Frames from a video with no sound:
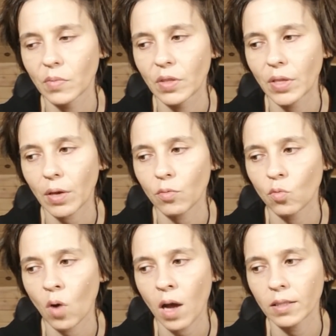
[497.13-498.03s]
they
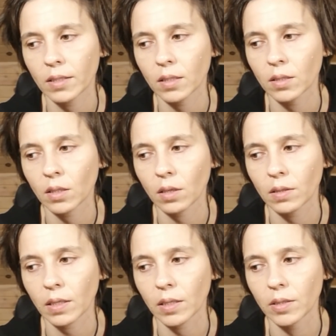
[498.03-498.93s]
wanted to start
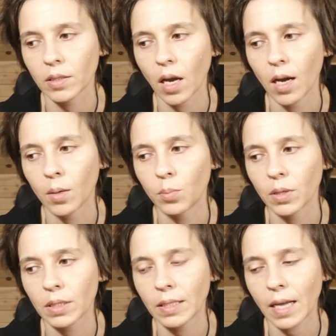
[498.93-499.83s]
things up,
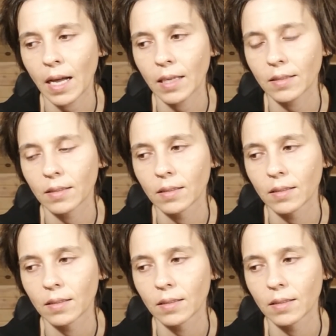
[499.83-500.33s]
but not